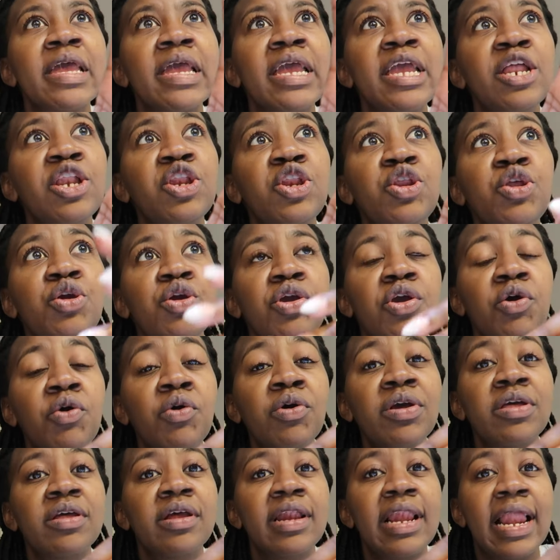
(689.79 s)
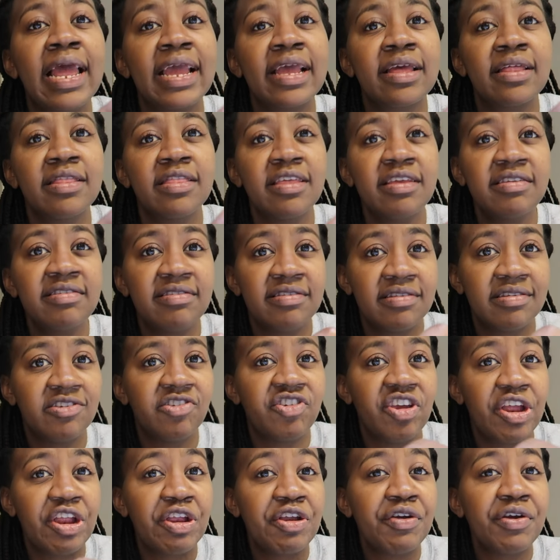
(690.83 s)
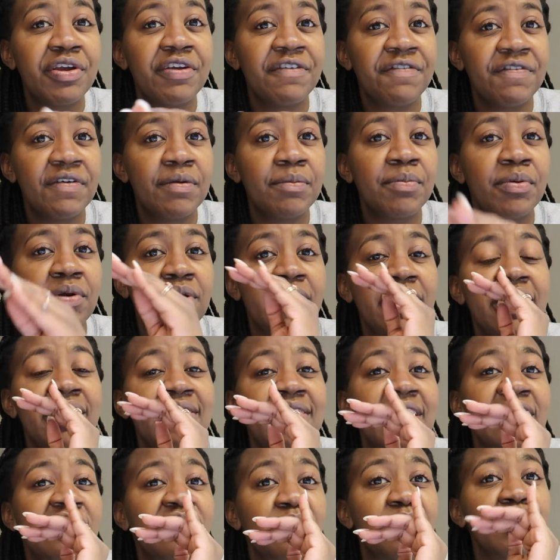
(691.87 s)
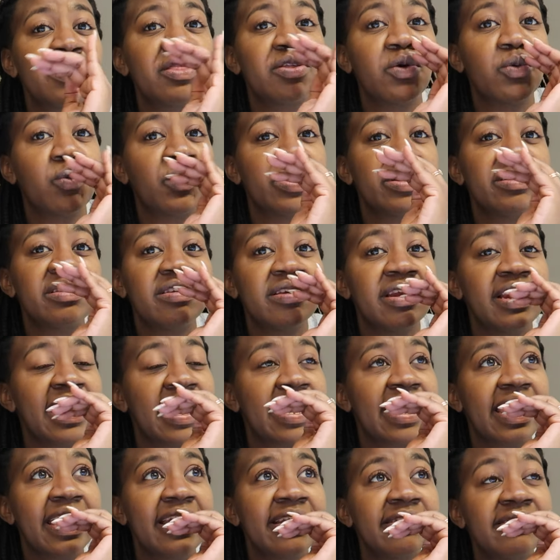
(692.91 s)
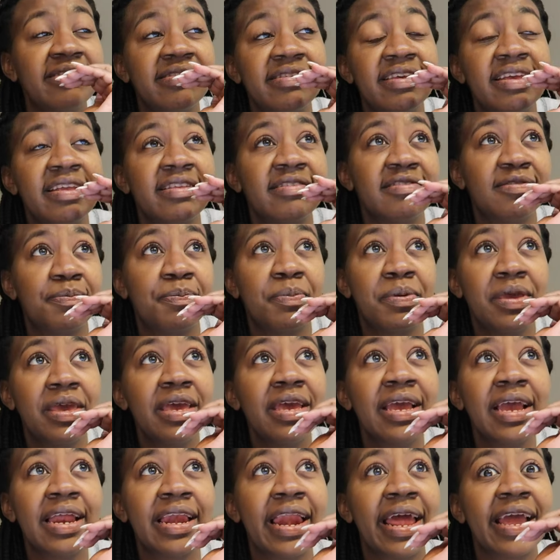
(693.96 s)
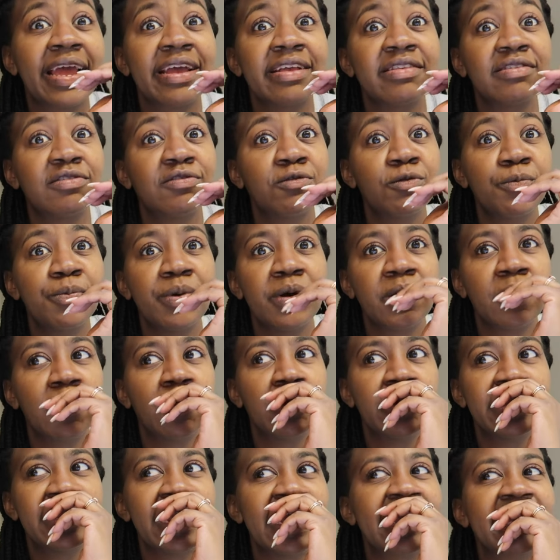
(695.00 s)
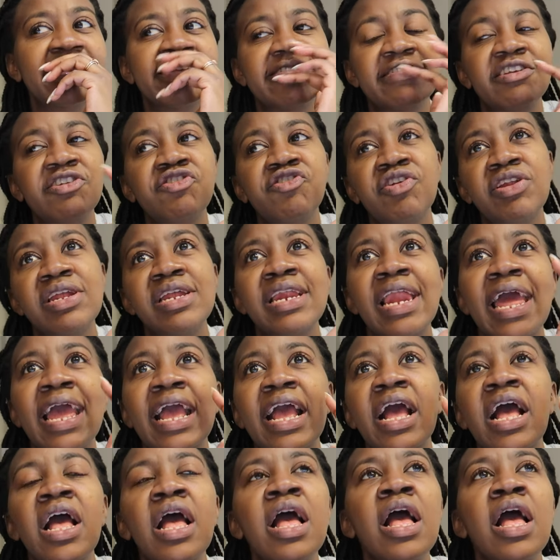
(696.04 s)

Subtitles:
in New York, like this January, February, that's when the winter like hits its peak, and like it's super cold, like it's literally like